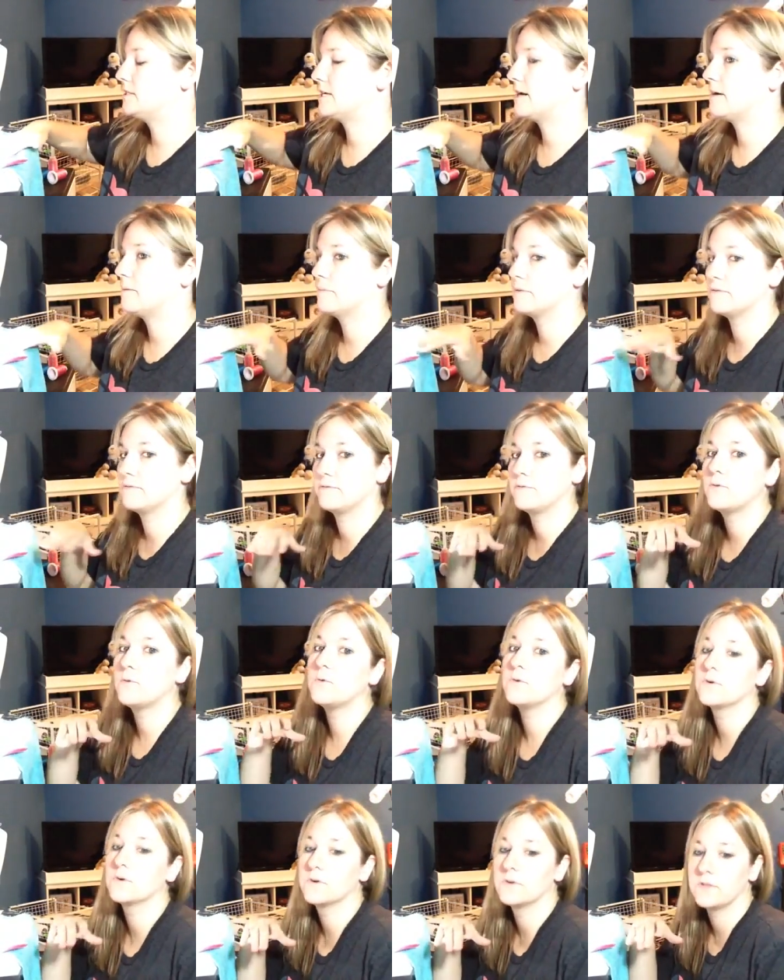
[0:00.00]
out
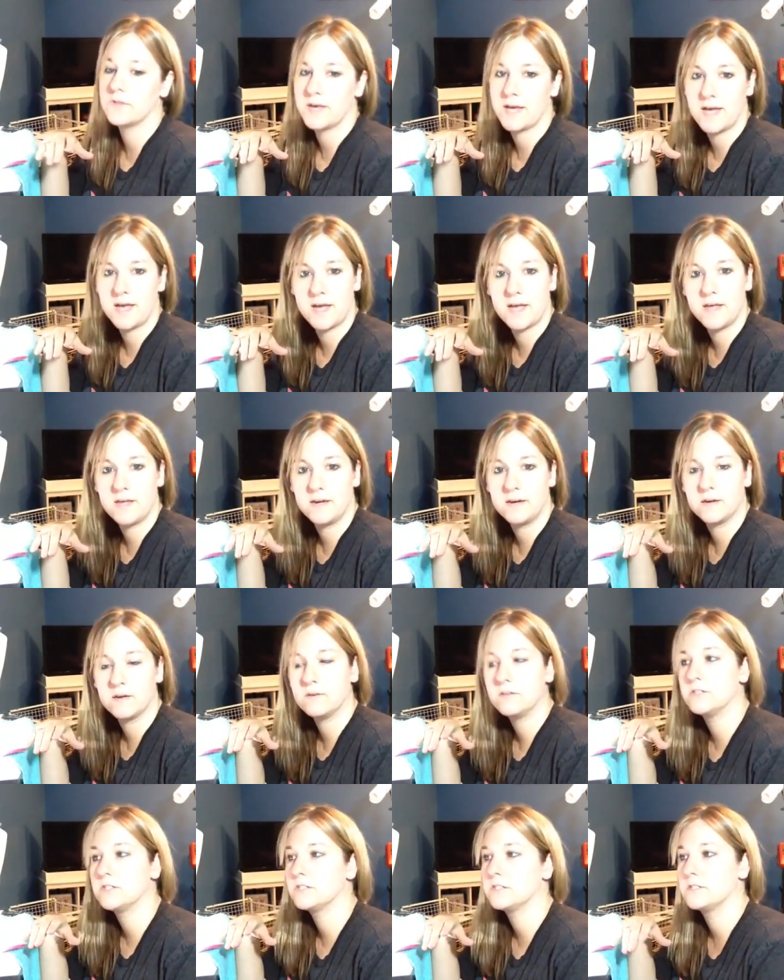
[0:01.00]
before the end.
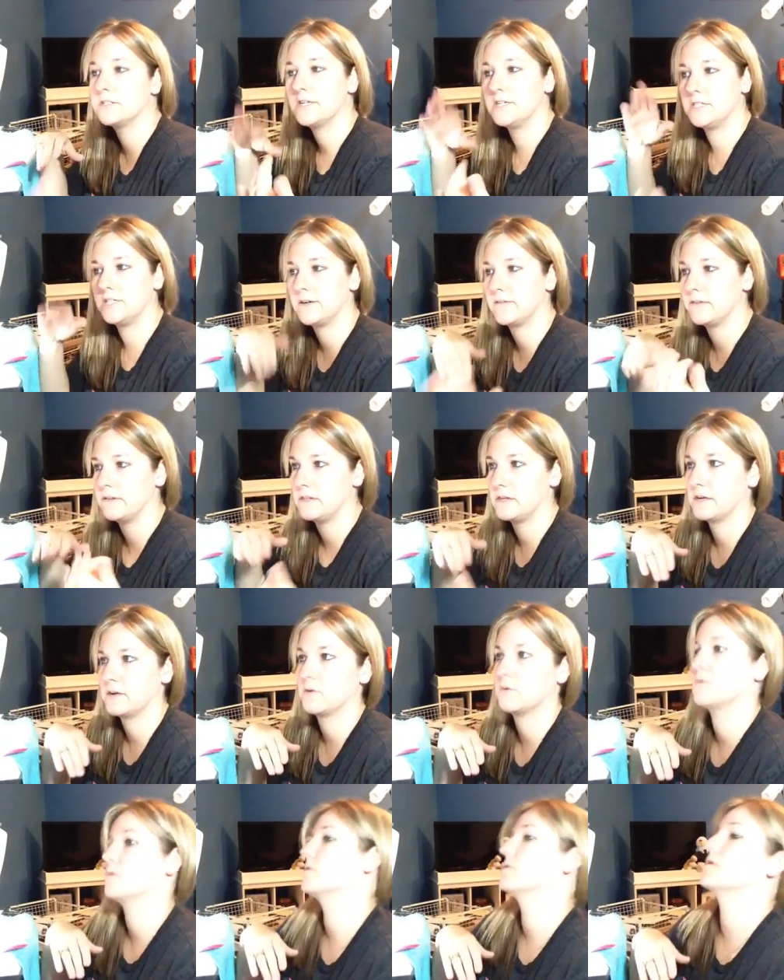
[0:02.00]
Just stitch everything in
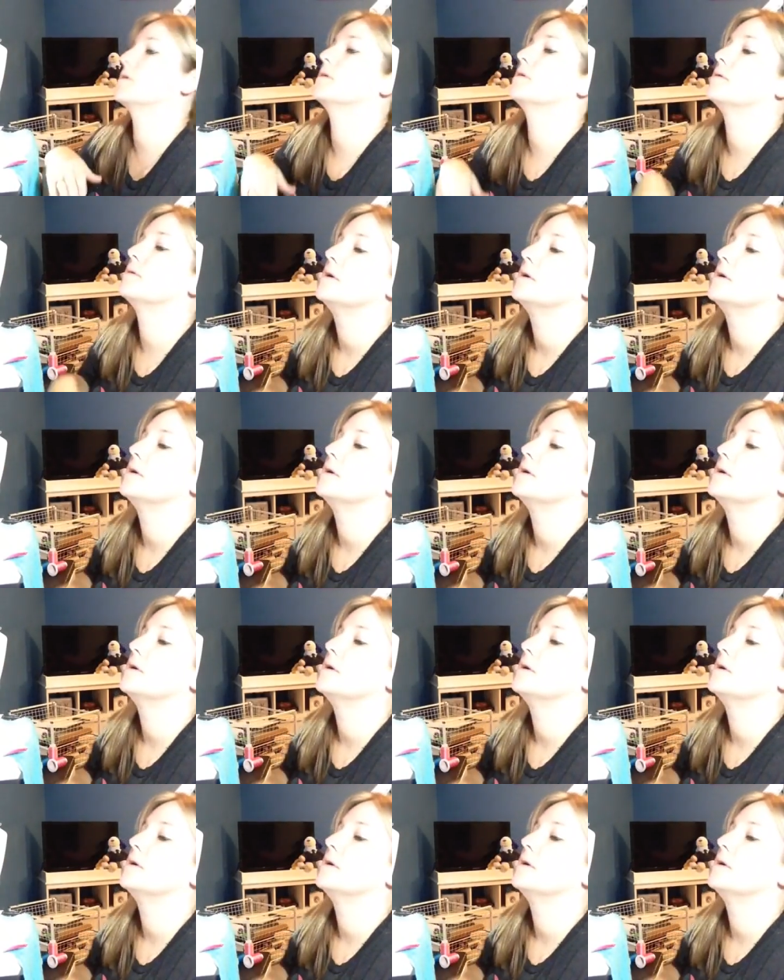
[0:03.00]
order,